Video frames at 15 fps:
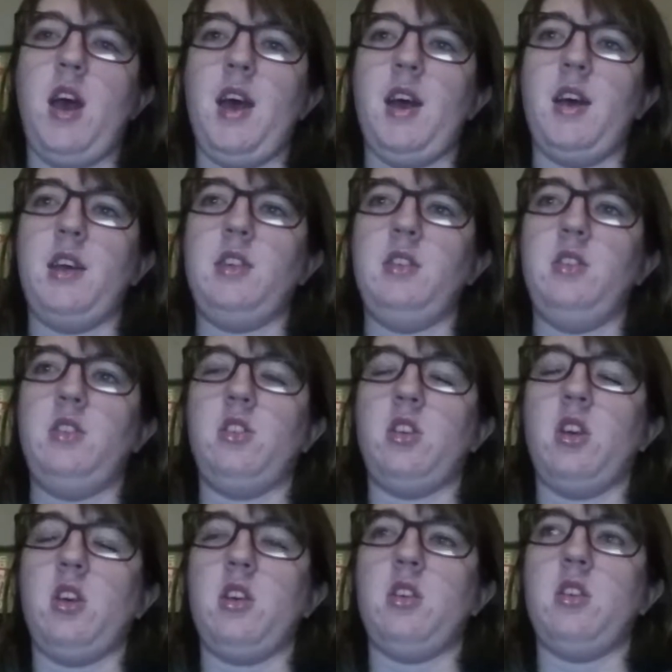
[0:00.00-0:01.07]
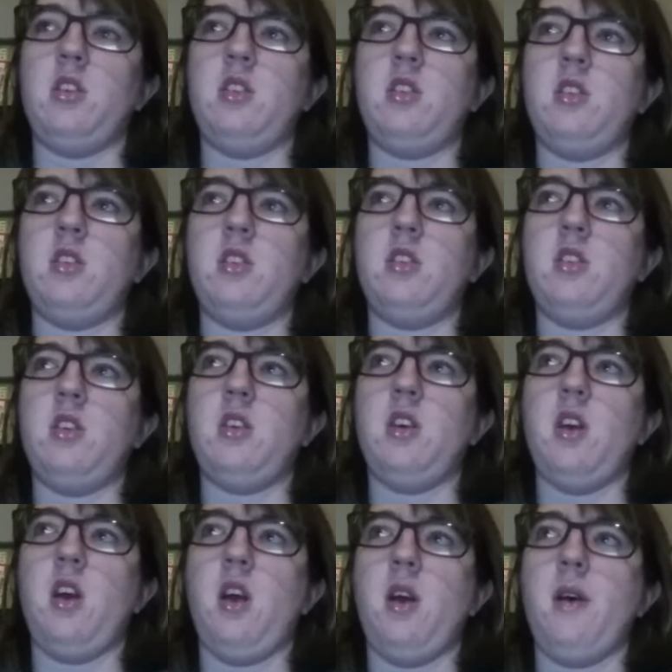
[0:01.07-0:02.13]
And
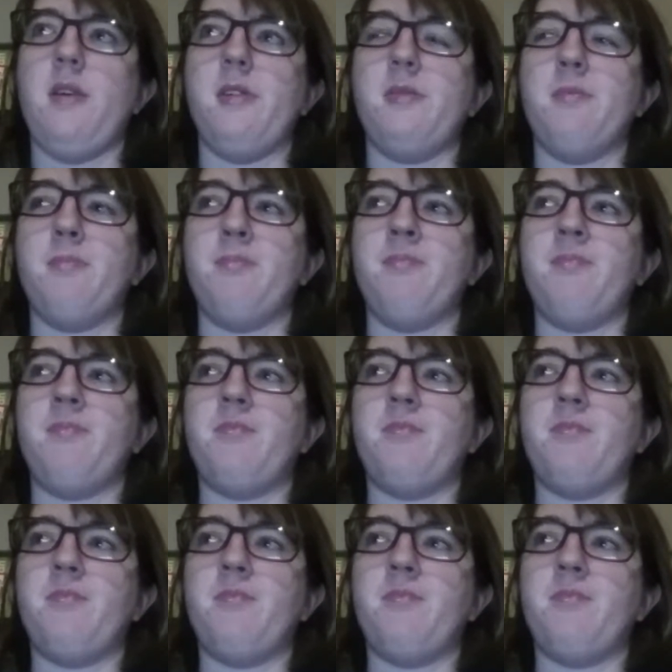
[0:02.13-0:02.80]
in